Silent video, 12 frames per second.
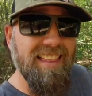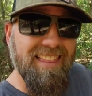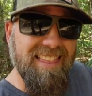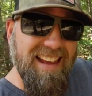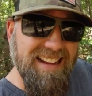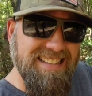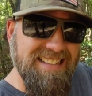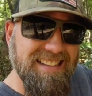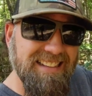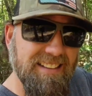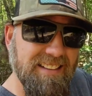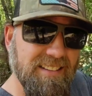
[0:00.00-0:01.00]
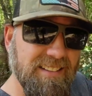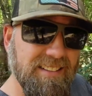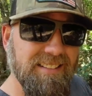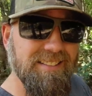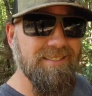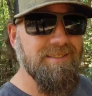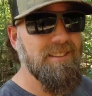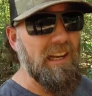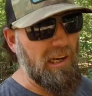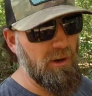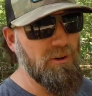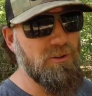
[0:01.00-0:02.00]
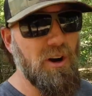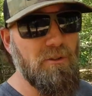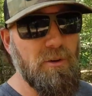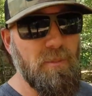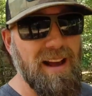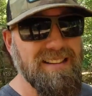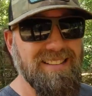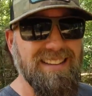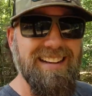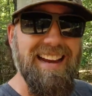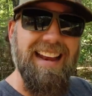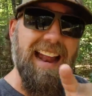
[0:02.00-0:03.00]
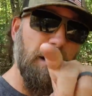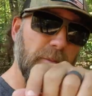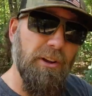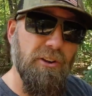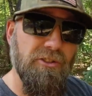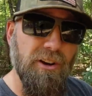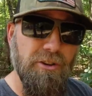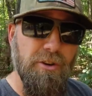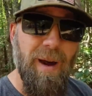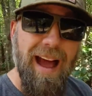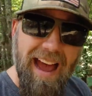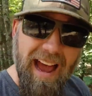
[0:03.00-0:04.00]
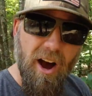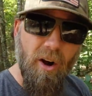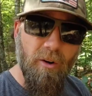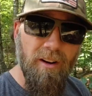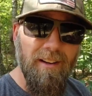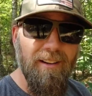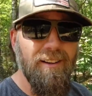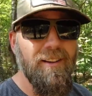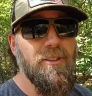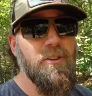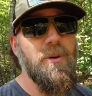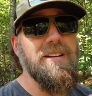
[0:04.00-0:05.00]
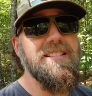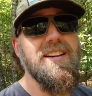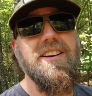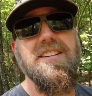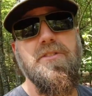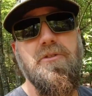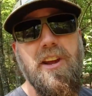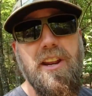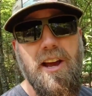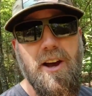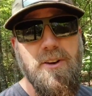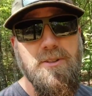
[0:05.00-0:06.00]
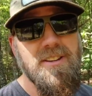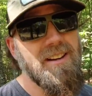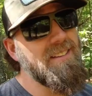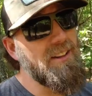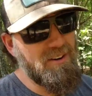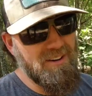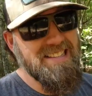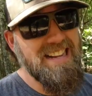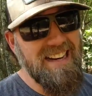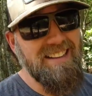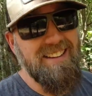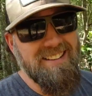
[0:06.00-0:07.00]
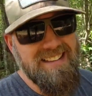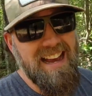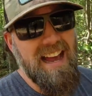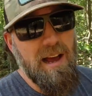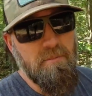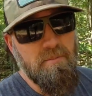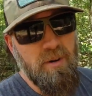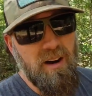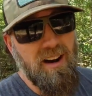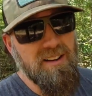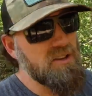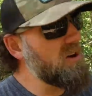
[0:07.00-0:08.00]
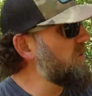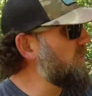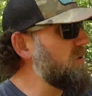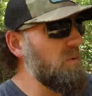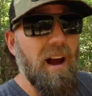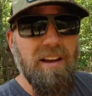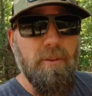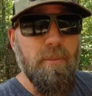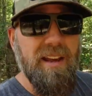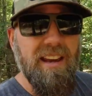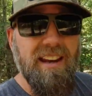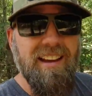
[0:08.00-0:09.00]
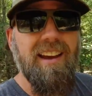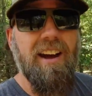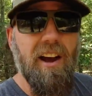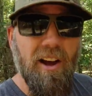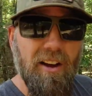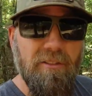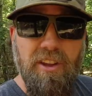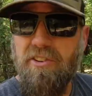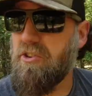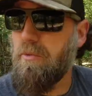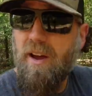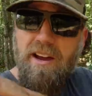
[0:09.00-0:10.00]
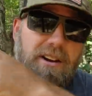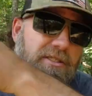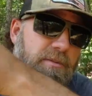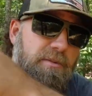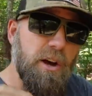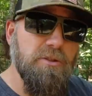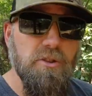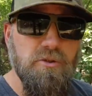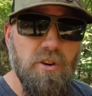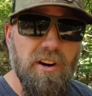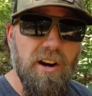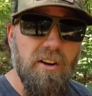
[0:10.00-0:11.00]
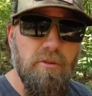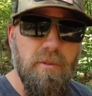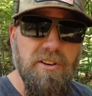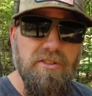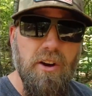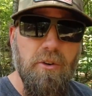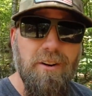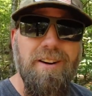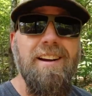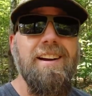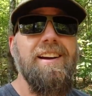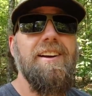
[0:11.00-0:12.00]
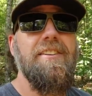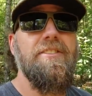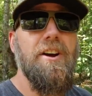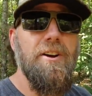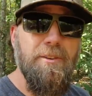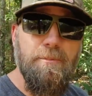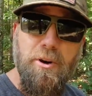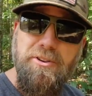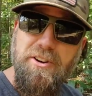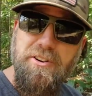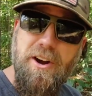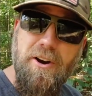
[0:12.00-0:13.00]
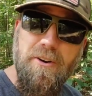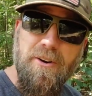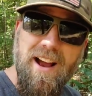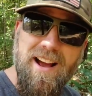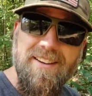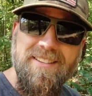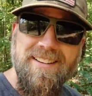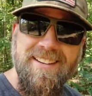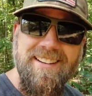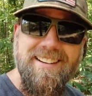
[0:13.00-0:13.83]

this into a trophy bass lake, and I'm going to show you how through a series of videos that are going to take a little time because we're right in the beginning of this. You may hear some dozers running over my shoulder. They're pushing dirt around